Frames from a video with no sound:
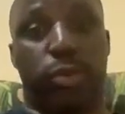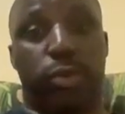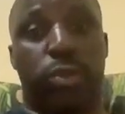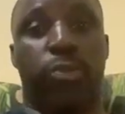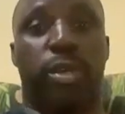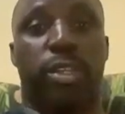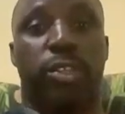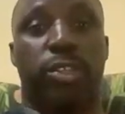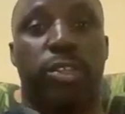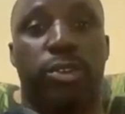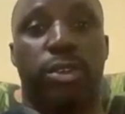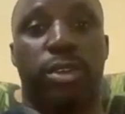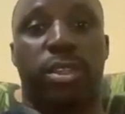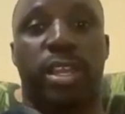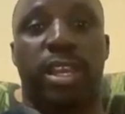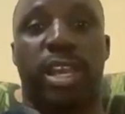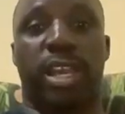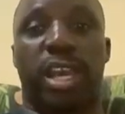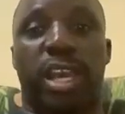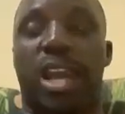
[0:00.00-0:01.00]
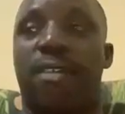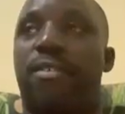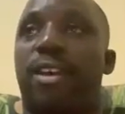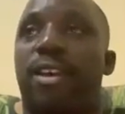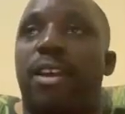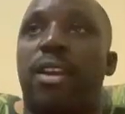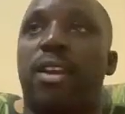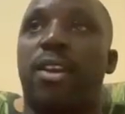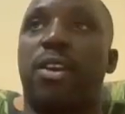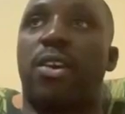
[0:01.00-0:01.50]
to go to Acholi, they have
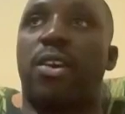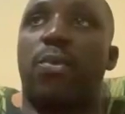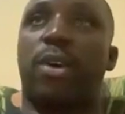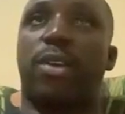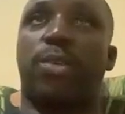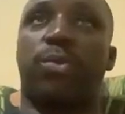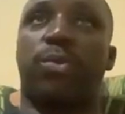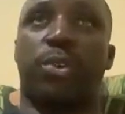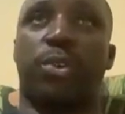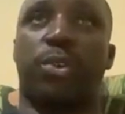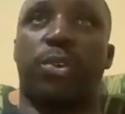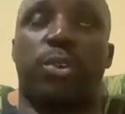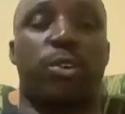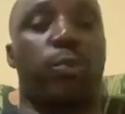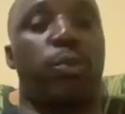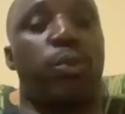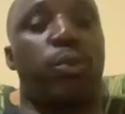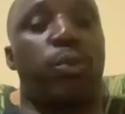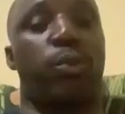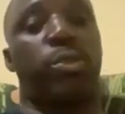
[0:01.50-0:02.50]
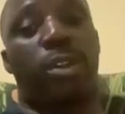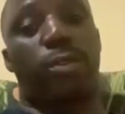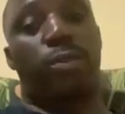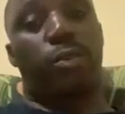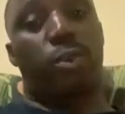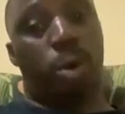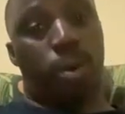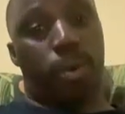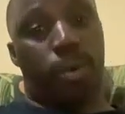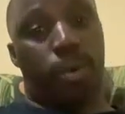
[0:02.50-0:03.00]
what we call Kuch
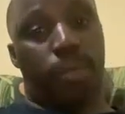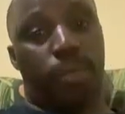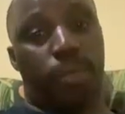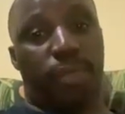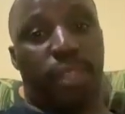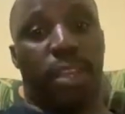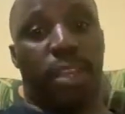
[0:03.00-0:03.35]
Madrong.